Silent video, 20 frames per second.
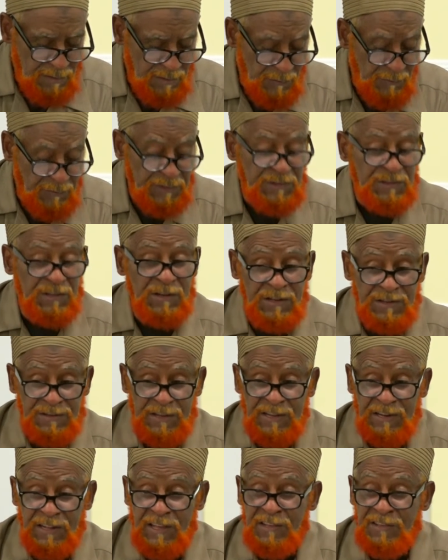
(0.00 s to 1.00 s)
to
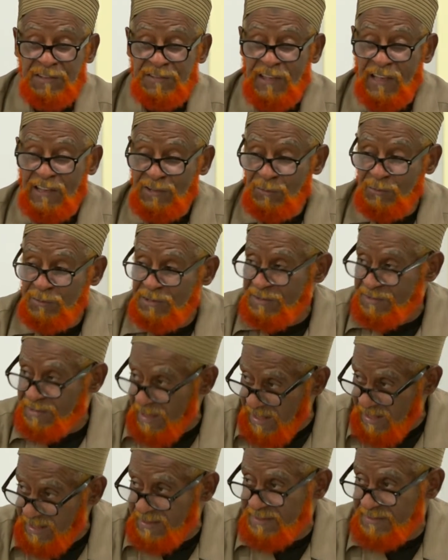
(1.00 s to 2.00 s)
facilitate his sexual
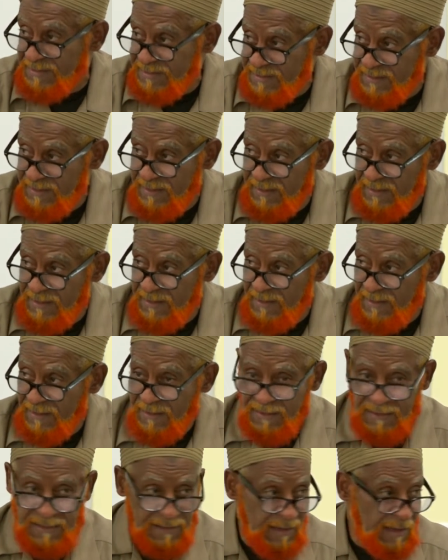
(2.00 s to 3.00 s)
desires.
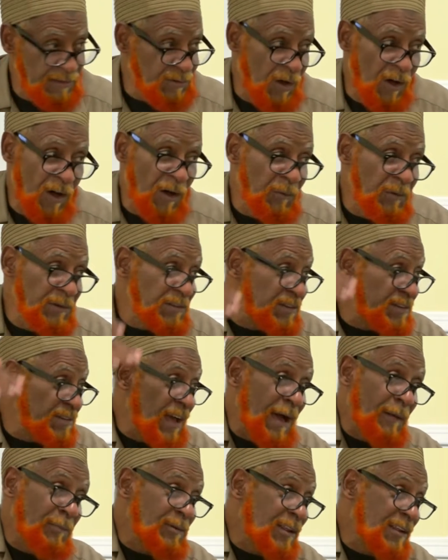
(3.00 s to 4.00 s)
That's always the
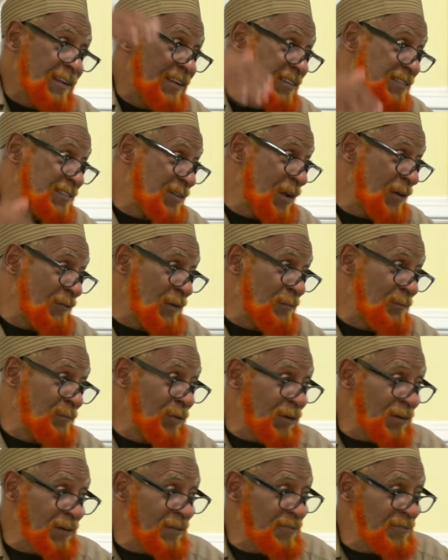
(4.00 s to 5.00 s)
top of the list in every
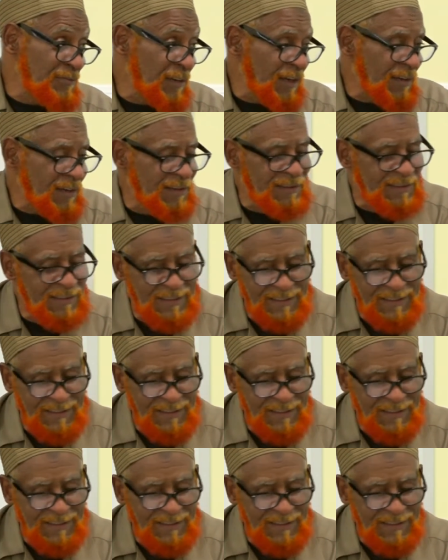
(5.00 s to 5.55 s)
book of fiqh.